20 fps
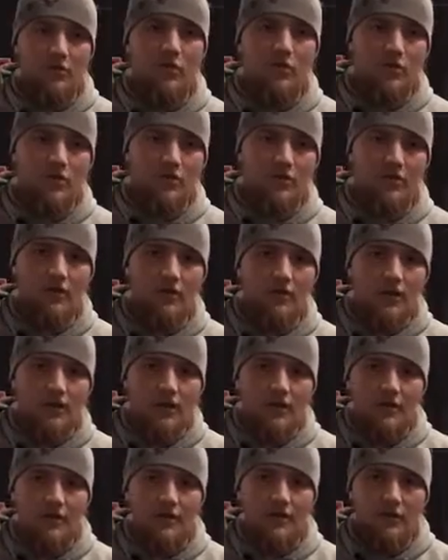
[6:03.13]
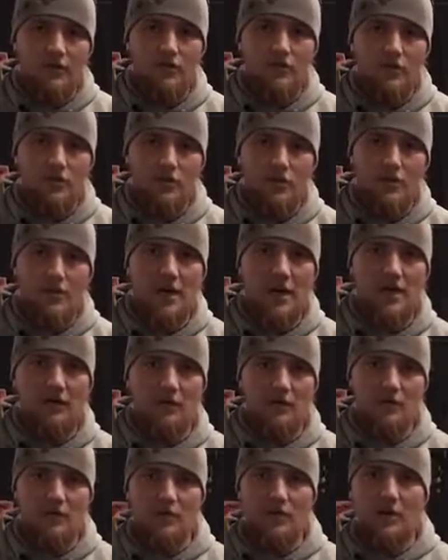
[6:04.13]
core to get you more bang
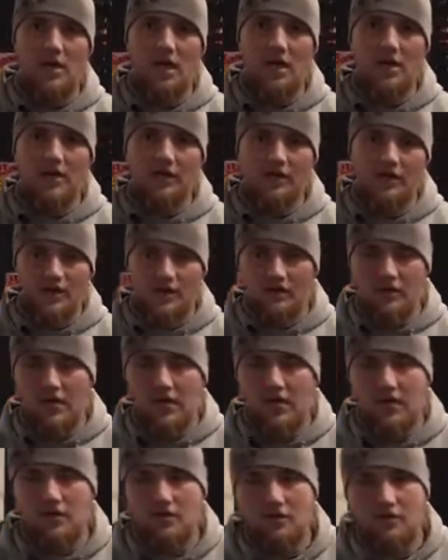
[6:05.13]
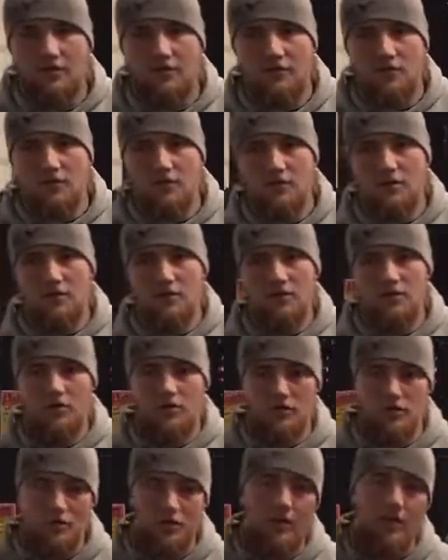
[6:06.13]
for your buck instead of laying on the floor,
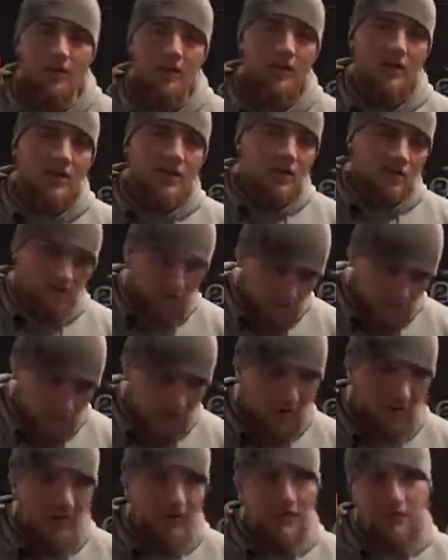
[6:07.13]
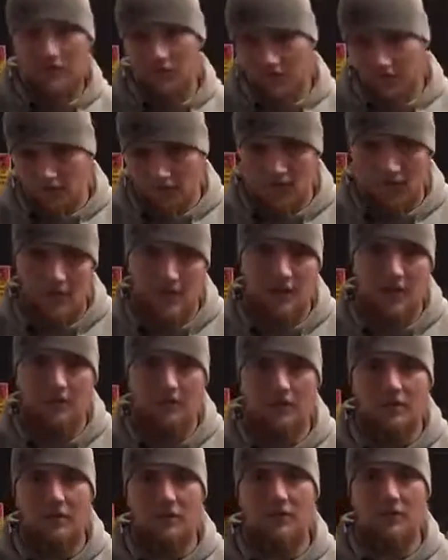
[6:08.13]
doing crunches and
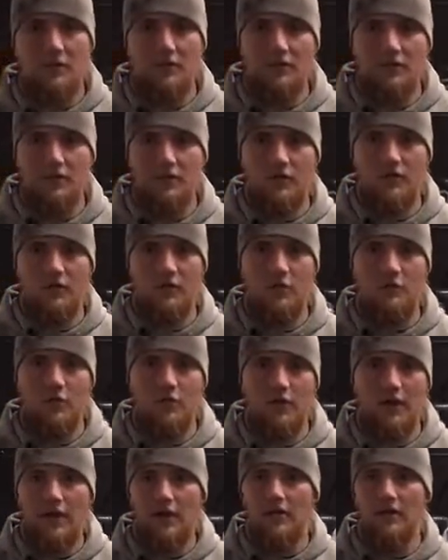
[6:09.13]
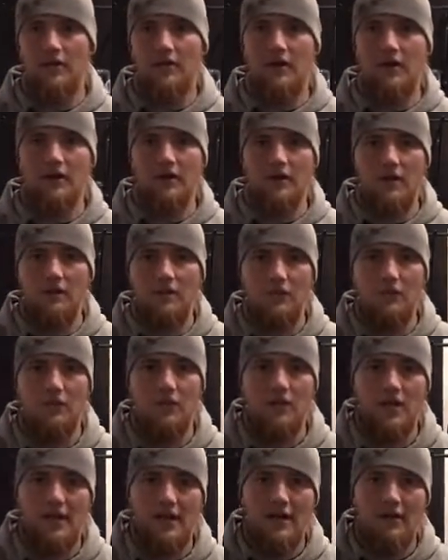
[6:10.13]
sit-ups. That stuff just gets boring and sucks after a
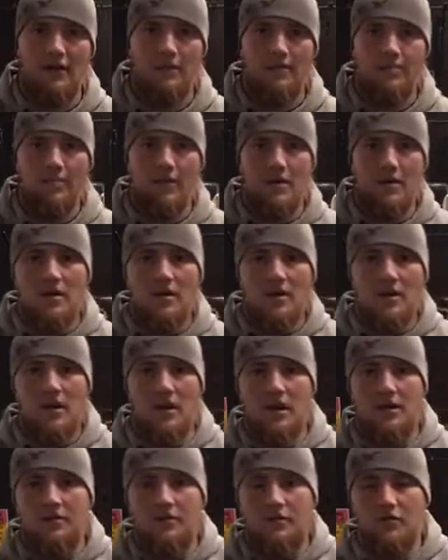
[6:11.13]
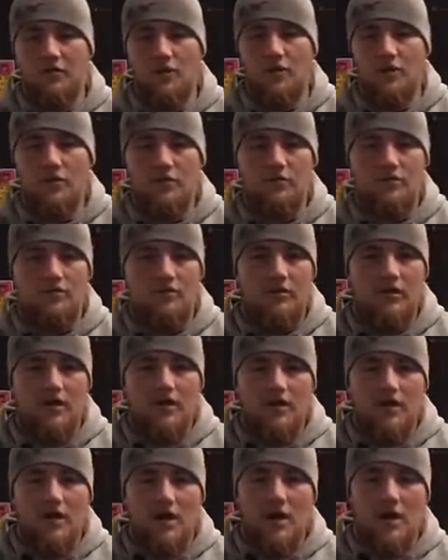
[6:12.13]
while.
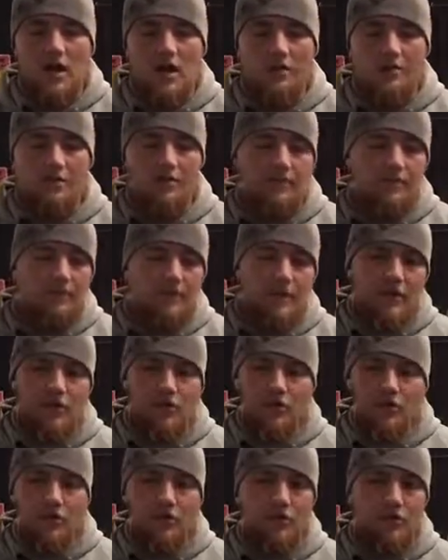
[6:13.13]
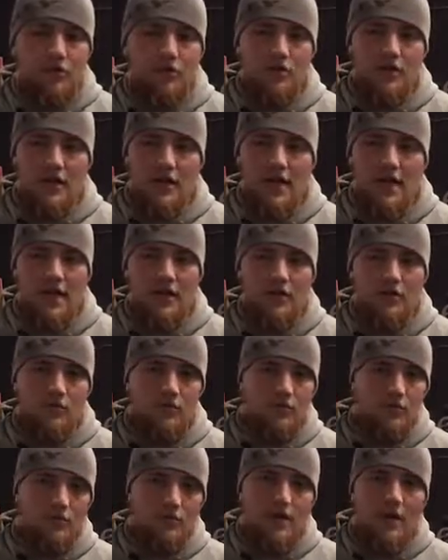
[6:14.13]
If you're just tuning in,
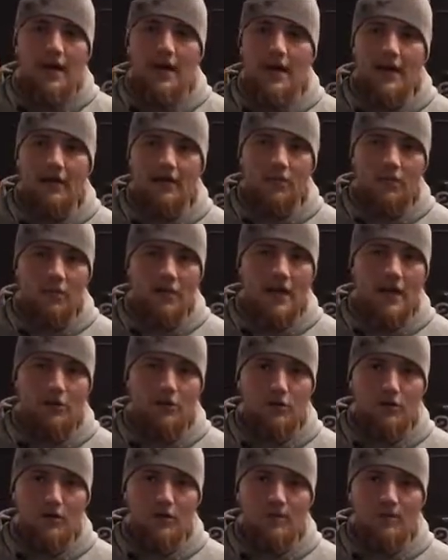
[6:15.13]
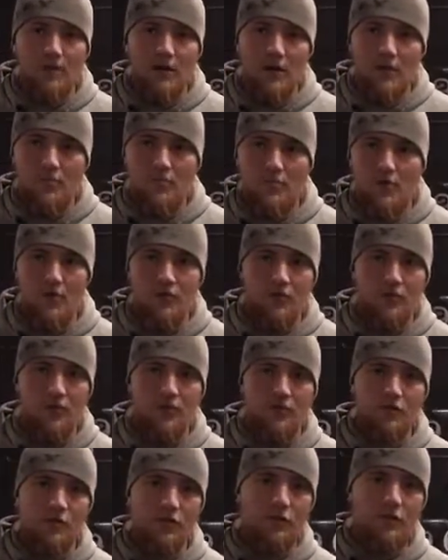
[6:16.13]
rewind, watch them. I'll post
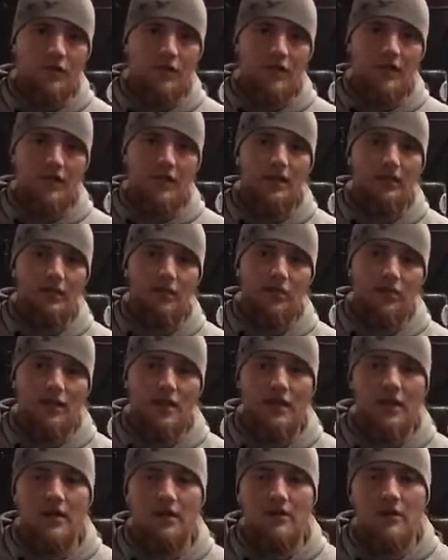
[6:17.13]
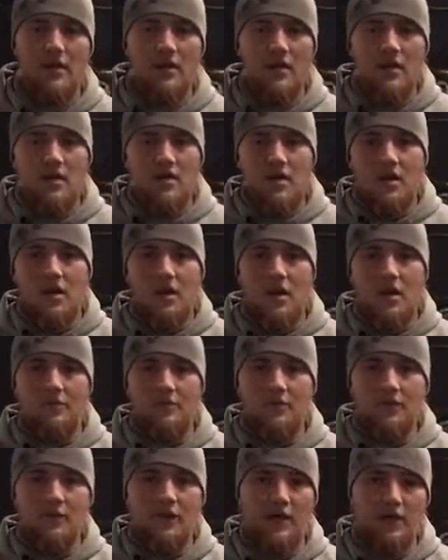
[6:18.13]
this, so it'll be on Instagram,
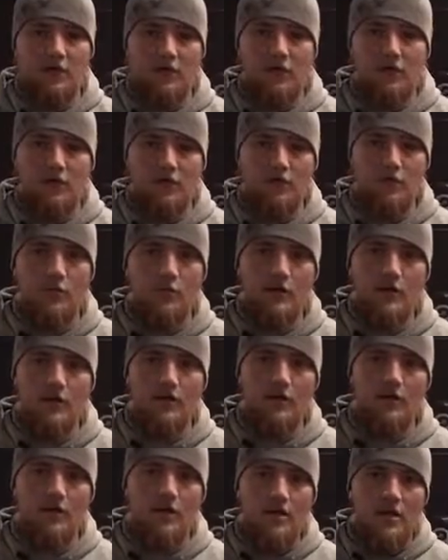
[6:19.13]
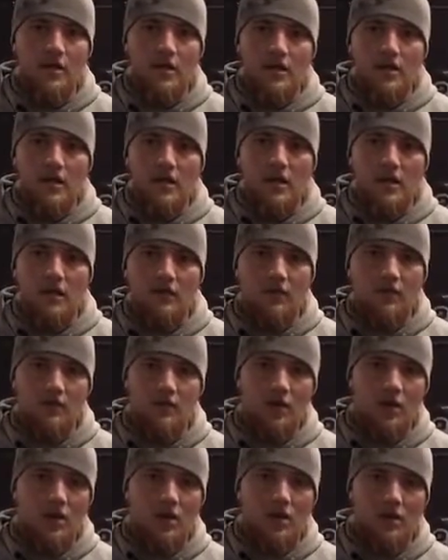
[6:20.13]
Facebook, Twitter, on the
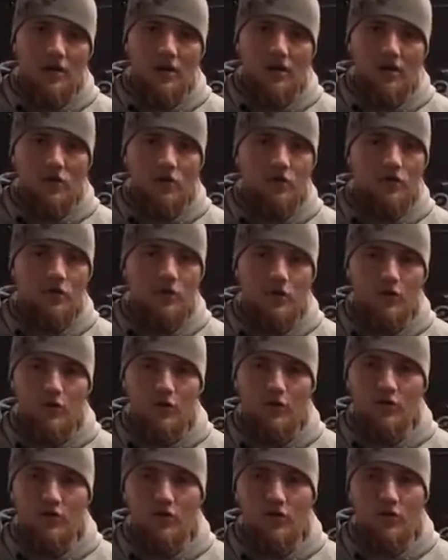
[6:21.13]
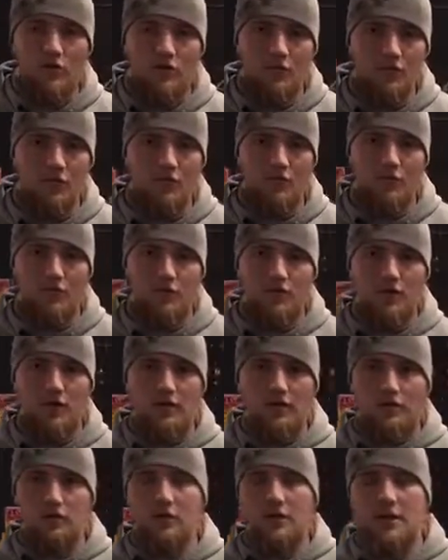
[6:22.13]
blog, on YouTube, so there's other
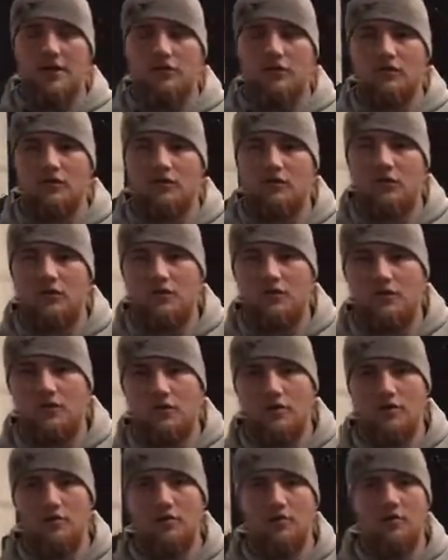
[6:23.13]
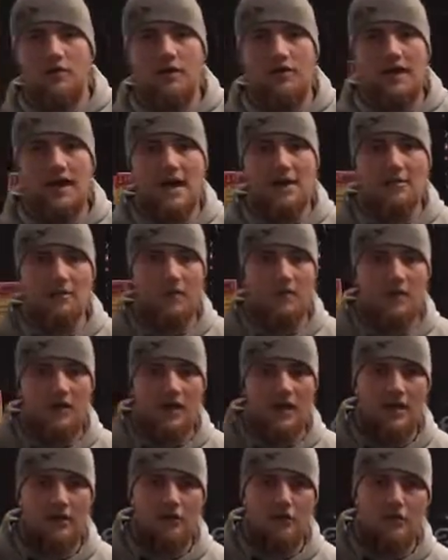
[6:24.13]
ways to watch this too if you want to recap and
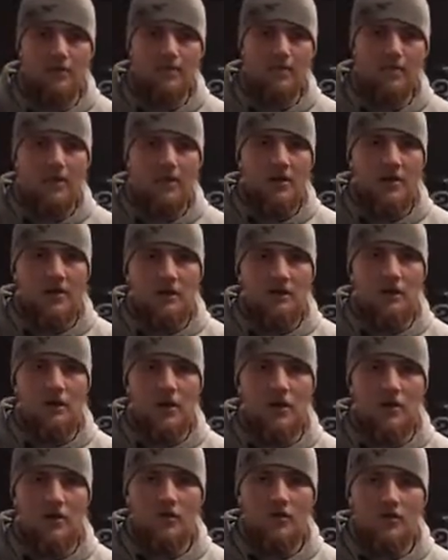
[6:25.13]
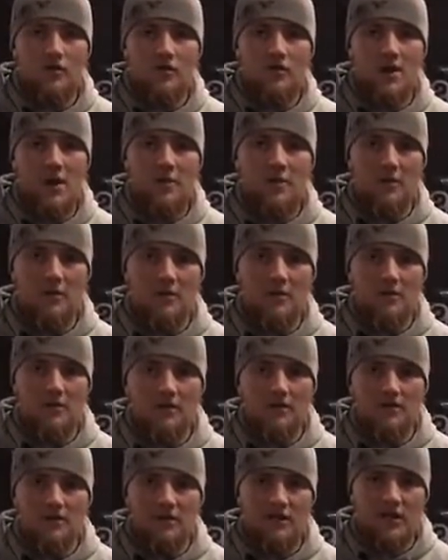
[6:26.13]
watch. So
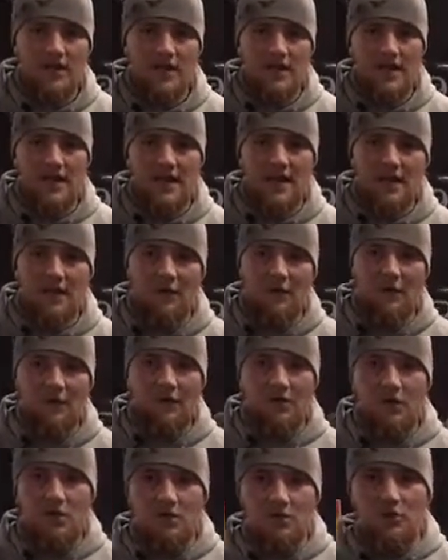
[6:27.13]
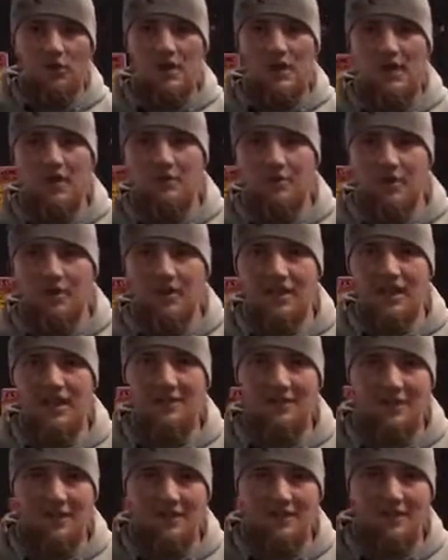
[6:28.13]
remember, if you can
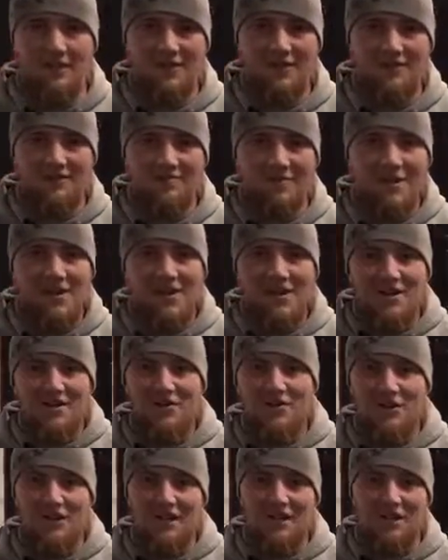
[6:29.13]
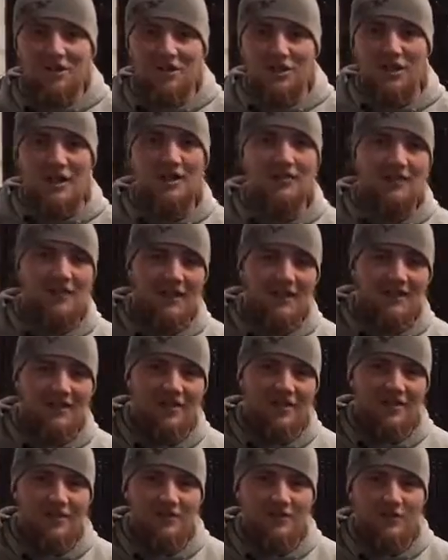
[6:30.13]
believe it, you can achieve it.
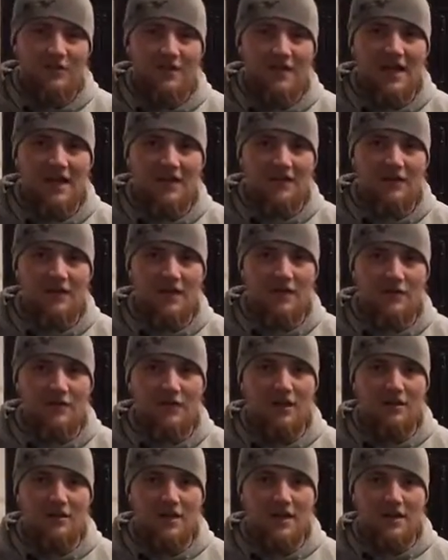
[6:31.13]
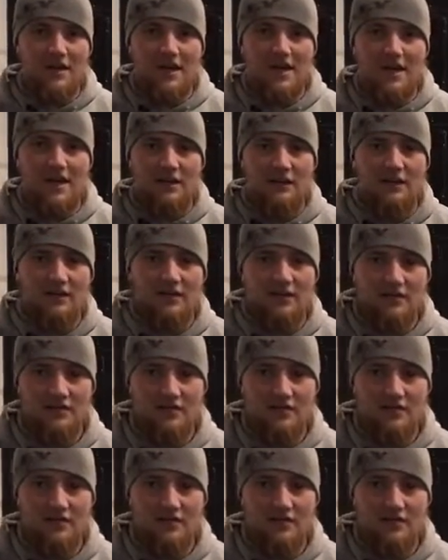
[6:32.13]
So thanks and have a great day, guys.